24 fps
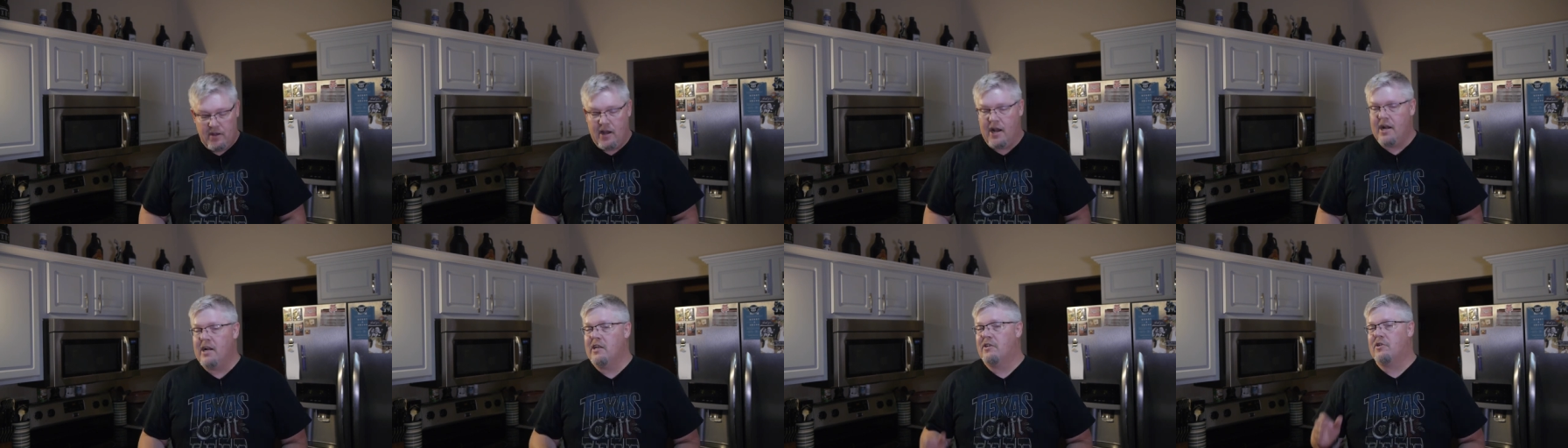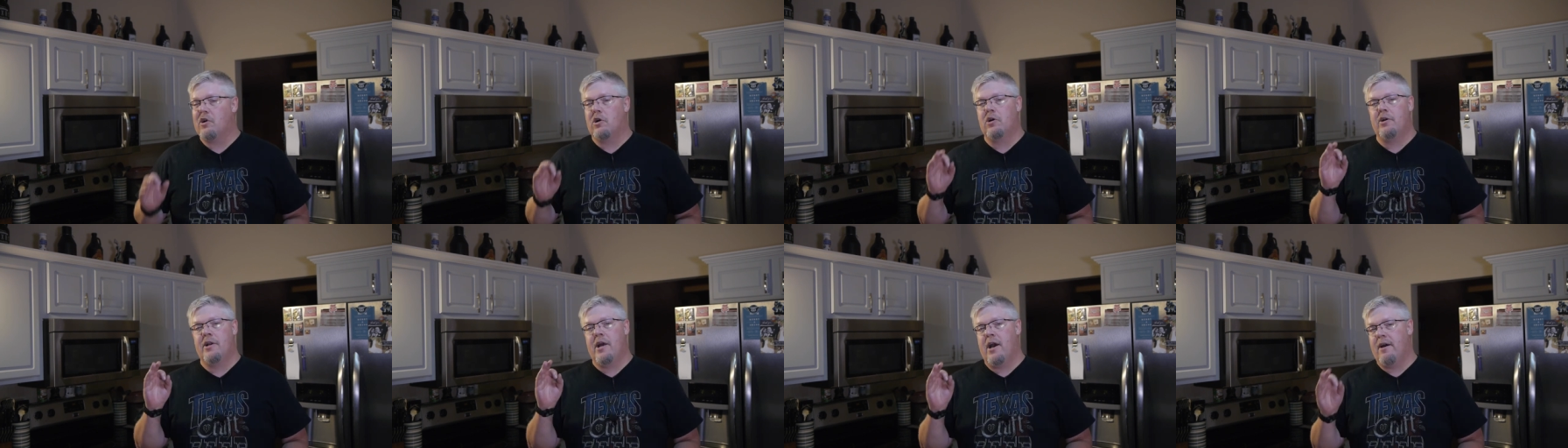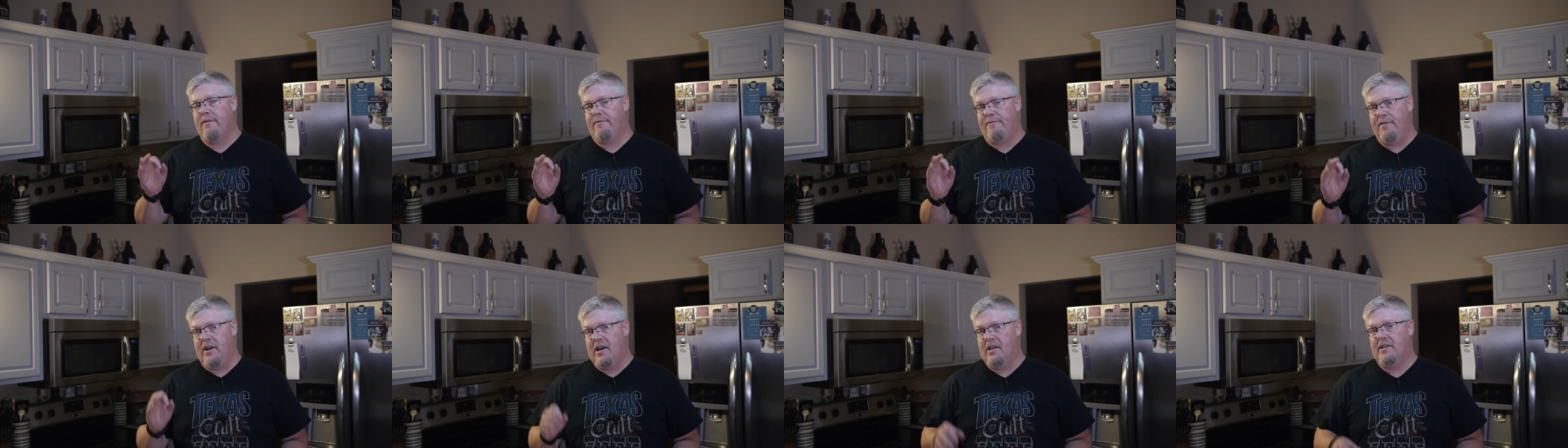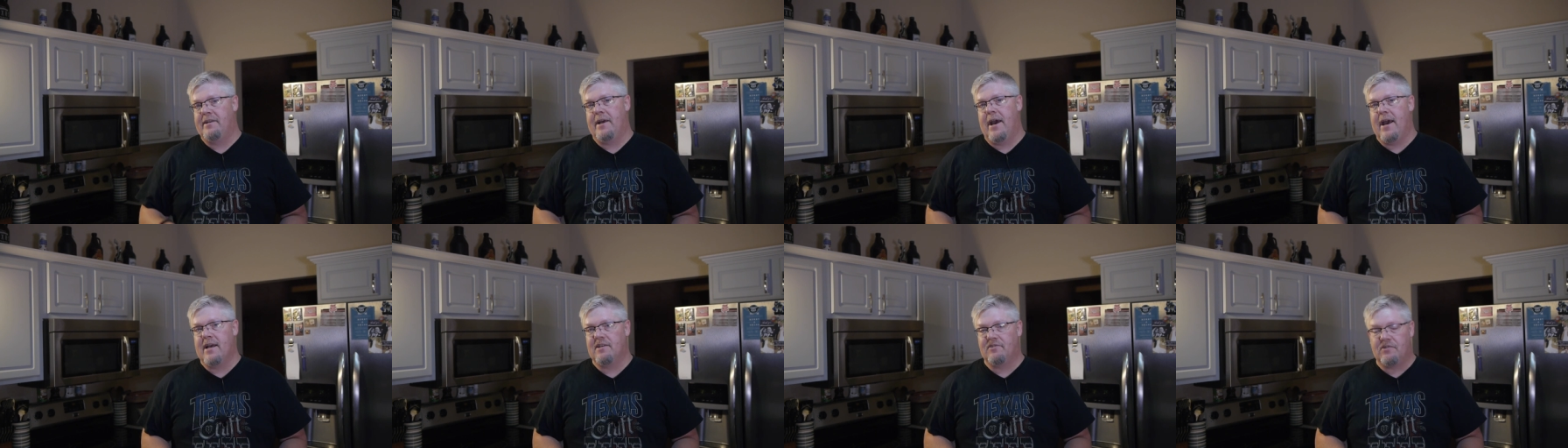and it turned out
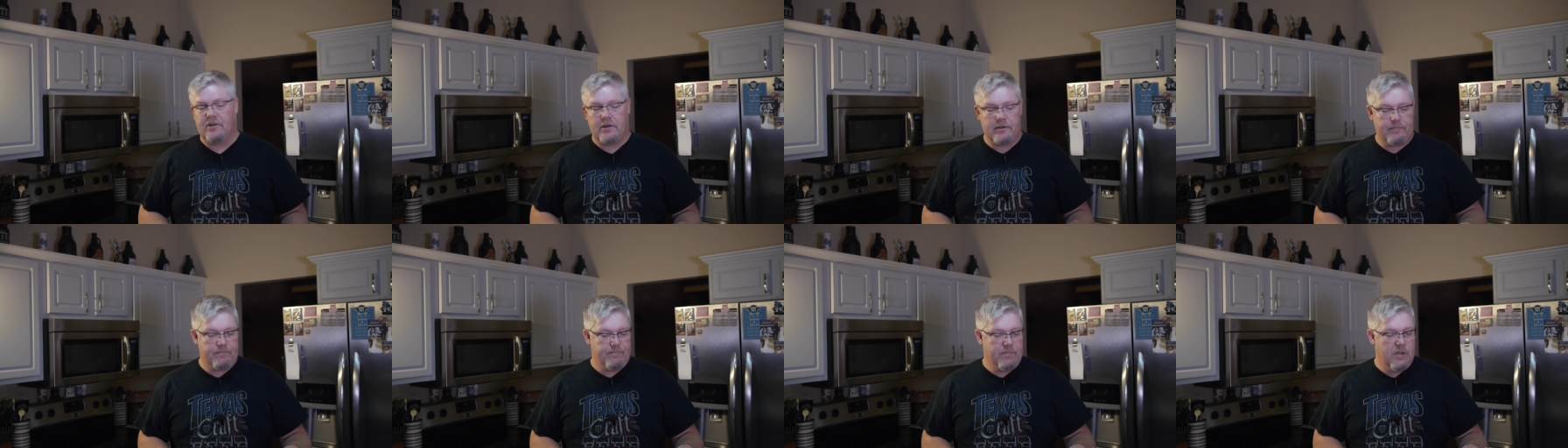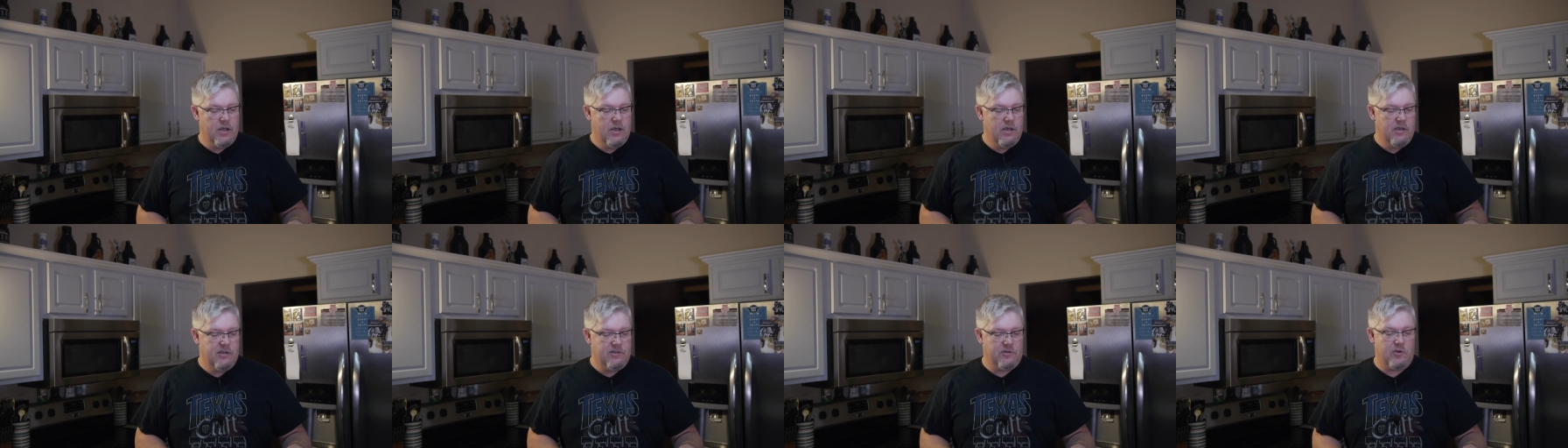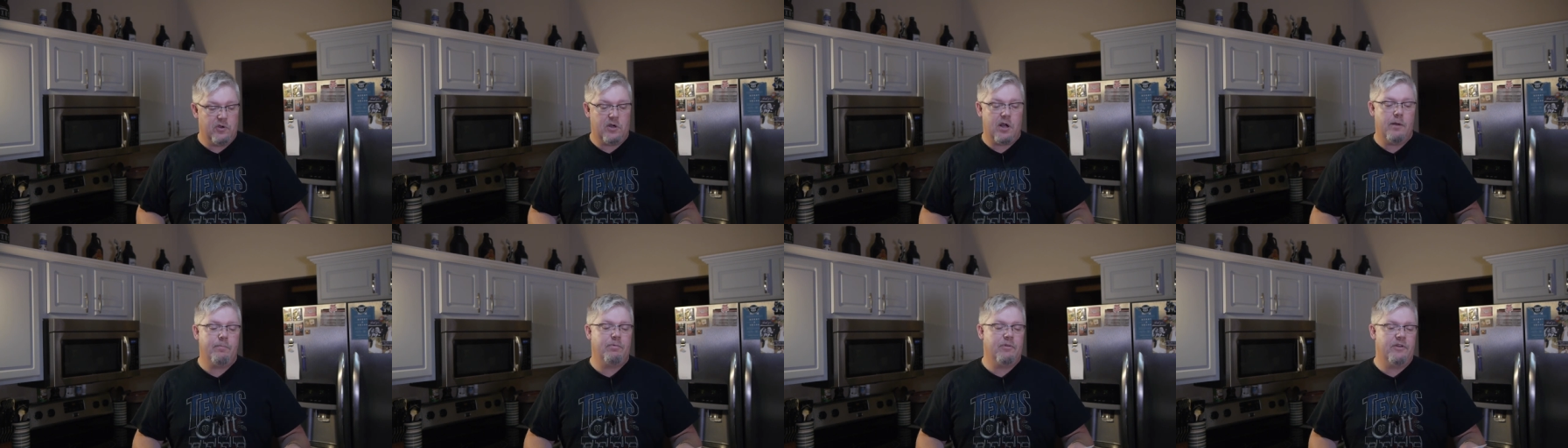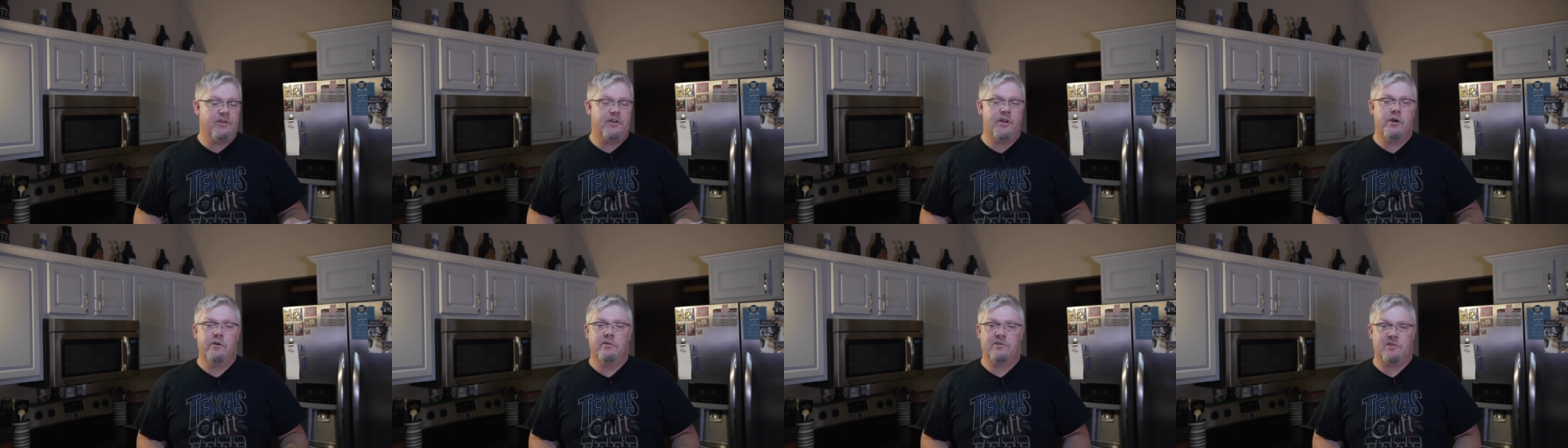fantastic. So a couple
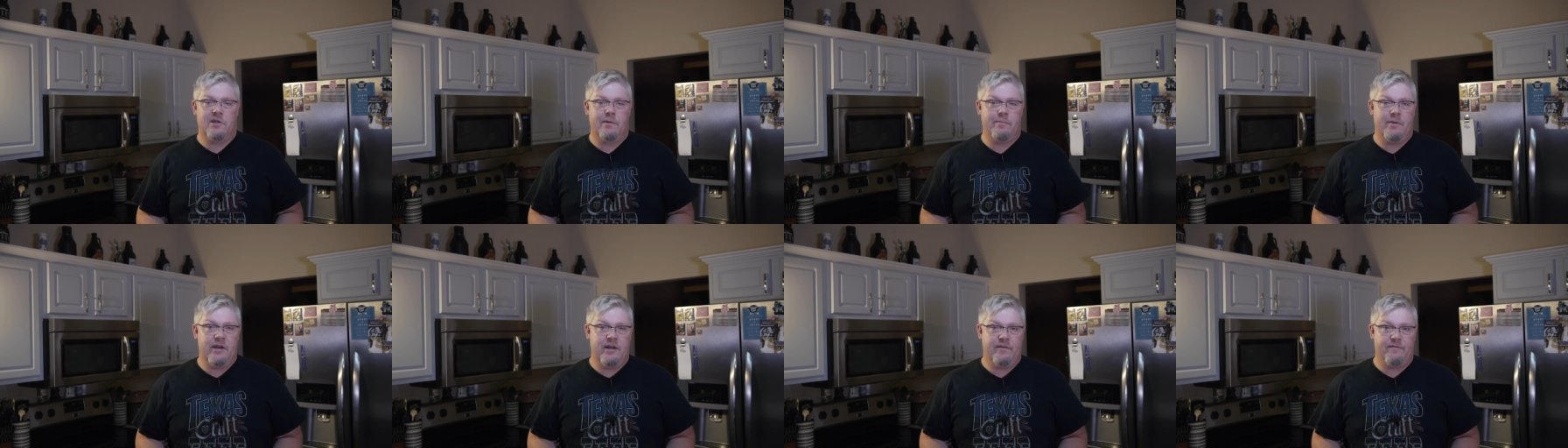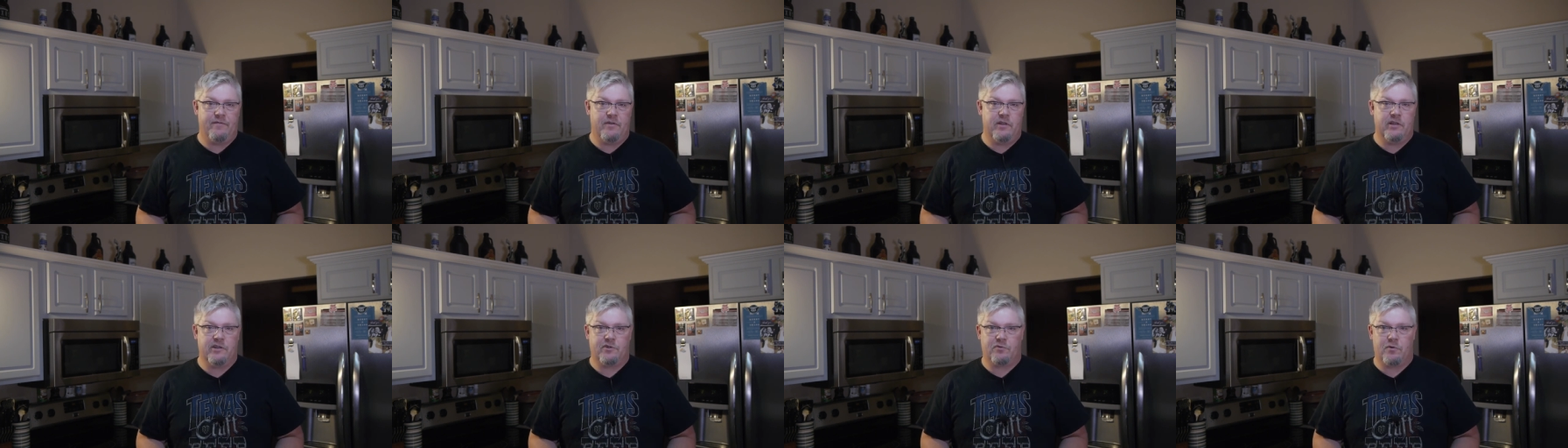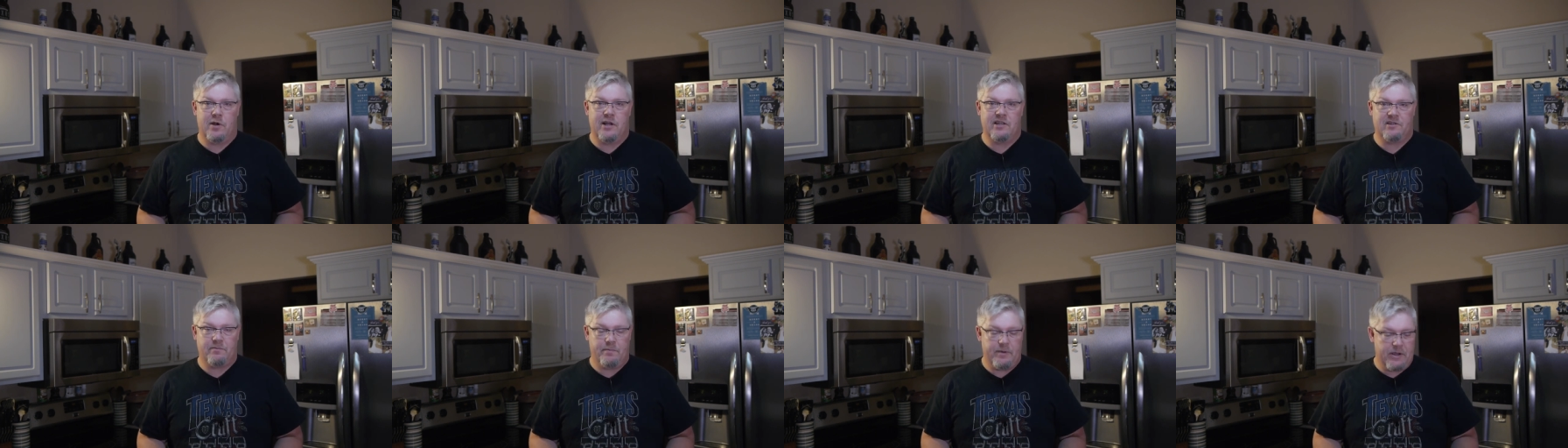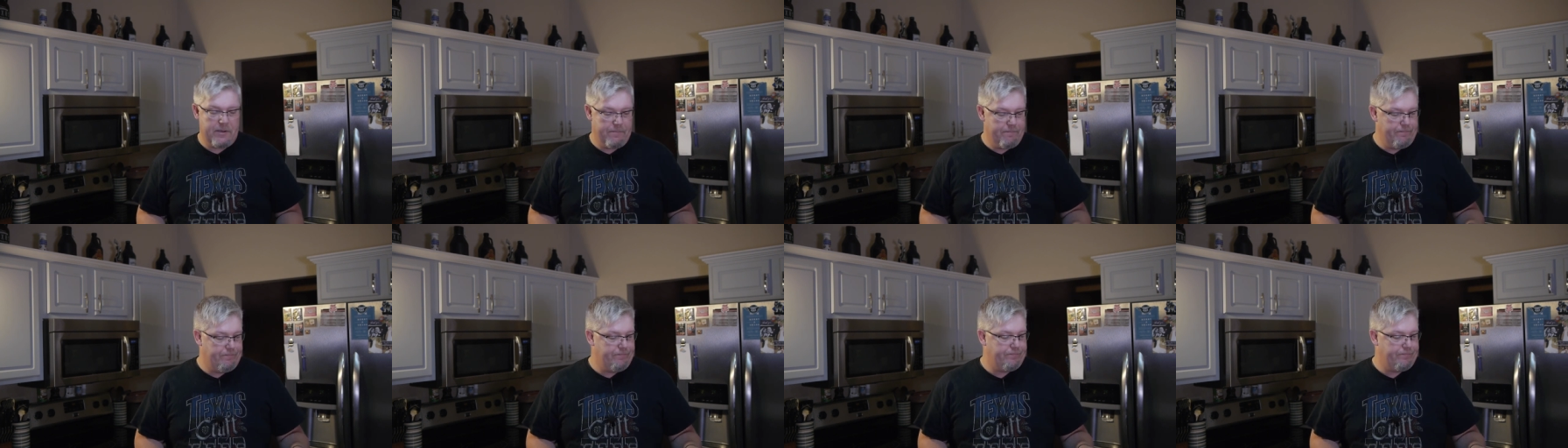of notes I made for this recipe.